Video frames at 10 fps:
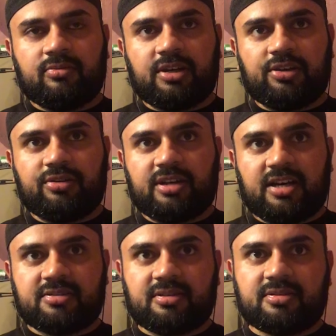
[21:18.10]
whether
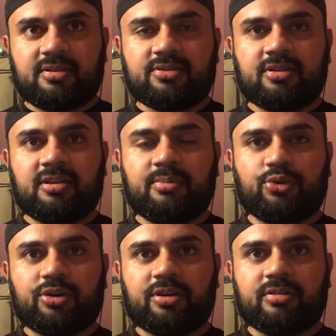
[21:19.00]
Gnosticism
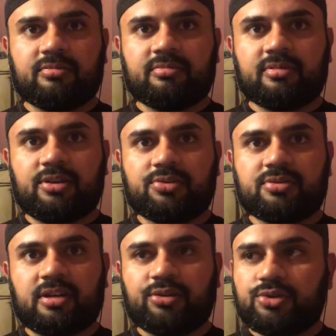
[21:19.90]
or
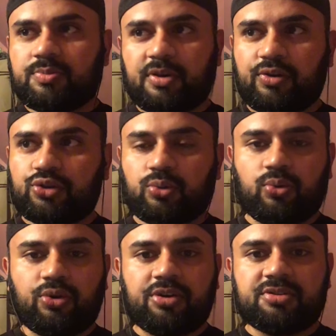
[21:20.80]
there's other spiritual
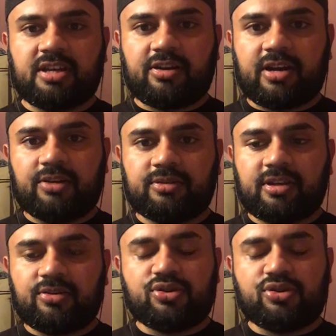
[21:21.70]
orders that are out there,